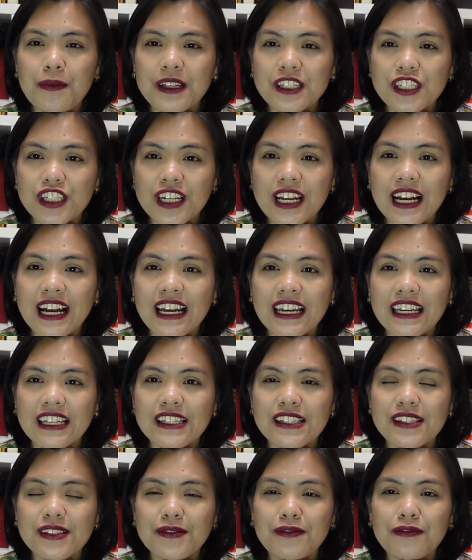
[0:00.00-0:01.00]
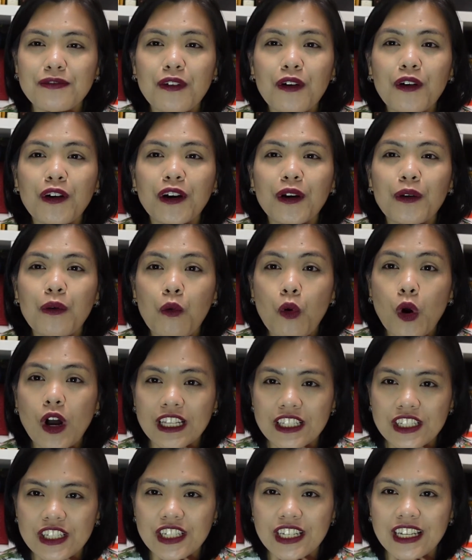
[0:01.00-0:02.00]
much guys for
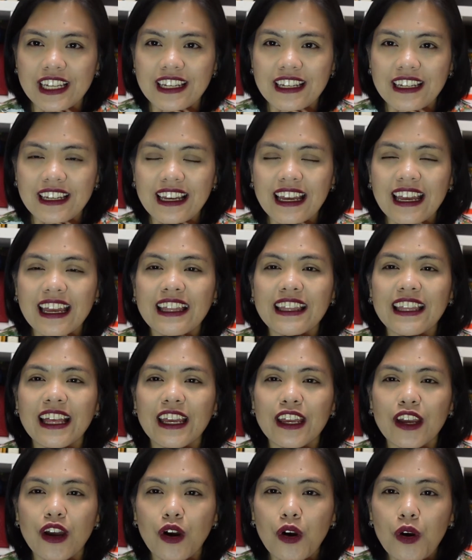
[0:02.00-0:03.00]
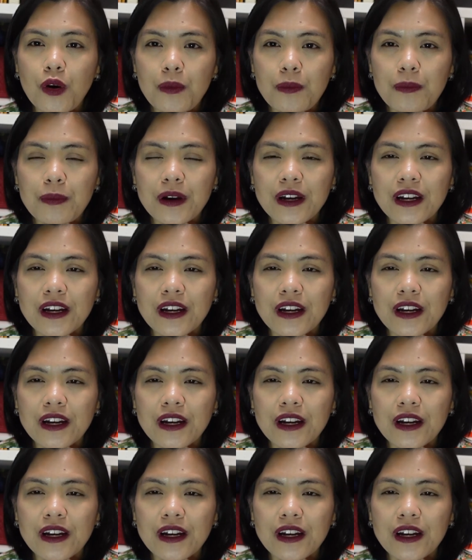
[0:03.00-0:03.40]
watching, and I hope